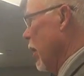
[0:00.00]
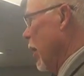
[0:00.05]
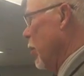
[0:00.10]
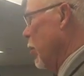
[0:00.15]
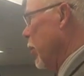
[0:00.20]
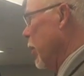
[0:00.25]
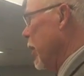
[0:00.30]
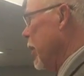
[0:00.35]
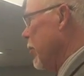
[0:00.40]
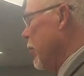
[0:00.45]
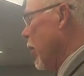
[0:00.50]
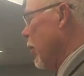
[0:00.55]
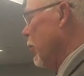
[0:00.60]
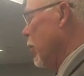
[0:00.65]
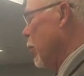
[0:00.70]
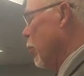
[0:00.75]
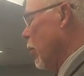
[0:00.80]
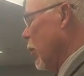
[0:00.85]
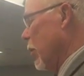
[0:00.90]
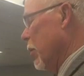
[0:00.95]
I believe
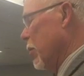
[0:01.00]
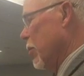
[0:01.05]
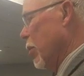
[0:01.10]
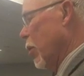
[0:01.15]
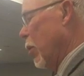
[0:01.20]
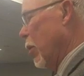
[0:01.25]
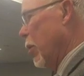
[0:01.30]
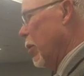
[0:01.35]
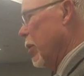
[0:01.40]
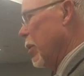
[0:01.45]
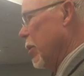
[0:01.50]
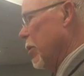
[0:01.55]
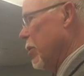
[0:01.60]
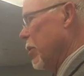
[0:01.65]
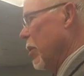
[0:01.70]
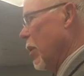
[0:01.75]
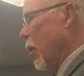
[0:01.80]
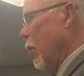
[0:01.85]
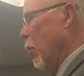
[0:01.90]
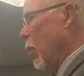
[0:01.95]
everyone has heard,
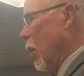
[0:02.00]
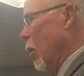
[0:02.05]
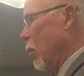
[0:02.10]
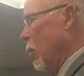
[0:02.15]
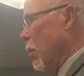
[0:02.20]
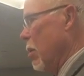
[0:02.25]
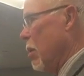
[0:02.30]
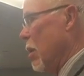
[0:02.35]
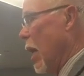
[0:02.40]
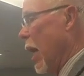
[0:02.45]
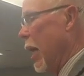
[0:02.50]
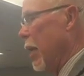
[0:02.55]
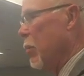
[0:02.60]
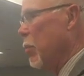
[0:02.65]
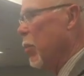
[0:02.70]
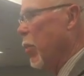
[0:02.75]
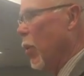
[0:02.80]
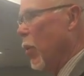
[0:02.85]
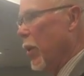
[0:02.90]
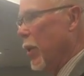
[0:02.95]
is around
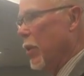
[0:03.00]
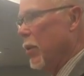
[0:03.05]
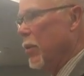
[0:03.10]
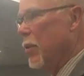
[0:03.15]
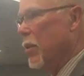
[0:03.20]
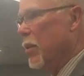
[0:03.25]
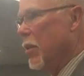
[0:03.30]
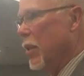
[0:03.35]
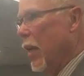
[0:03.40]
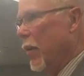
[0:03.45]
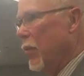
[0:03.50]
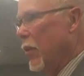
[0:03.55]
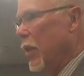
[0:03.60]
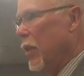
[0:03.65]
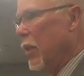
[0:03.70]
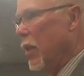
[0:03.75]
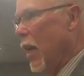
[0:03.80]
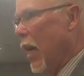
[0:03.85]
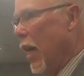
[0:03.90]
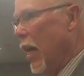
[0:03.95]

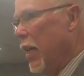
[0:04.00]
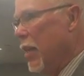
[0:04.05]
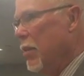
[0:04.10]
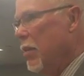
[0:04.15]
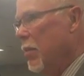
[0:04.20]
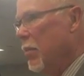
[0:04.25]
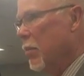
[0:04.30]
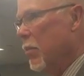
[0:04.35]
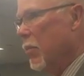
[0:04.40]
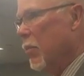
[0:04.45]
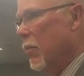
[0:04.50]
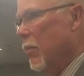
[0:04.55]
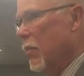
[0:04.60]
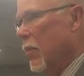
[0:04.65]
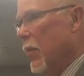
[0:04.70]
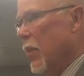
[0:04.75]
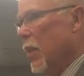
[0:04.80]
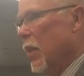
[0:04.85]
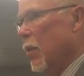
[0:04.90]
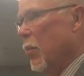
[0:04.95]
9.79.
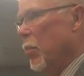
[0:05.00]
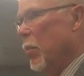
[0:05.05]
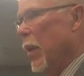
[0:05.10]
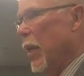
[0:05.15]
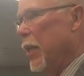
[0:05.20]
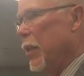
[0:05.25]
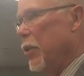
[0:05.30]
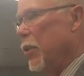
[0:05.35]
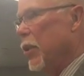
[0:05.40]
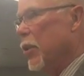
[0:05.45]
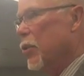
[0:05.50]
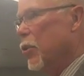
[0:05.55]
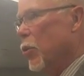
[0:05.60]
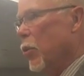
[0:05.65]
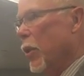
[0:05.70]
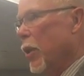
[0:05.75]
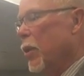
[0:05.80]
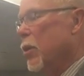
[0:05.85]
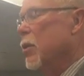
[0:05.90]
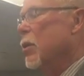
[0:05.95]
Many
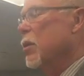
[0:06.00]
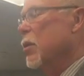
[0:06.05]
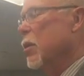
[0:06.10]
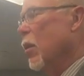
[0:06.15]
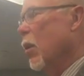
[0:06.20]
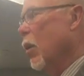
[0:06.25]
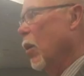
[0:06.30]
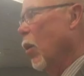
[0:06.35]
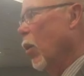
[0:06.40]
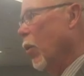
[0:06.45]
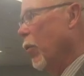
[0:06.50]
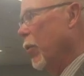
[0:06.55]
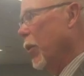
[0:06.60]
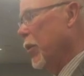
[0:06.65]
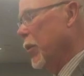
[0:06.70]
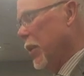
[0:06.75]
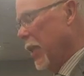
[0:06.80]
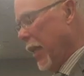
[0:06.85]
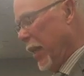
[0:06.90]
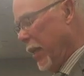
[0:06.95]
districts
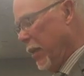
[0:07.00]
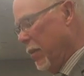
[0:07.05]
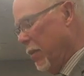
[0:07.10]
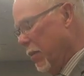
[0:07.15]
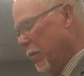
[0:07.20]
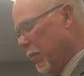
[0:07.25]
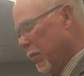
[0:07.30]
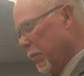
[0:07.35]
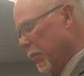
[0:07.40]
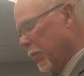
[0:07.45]
over 10.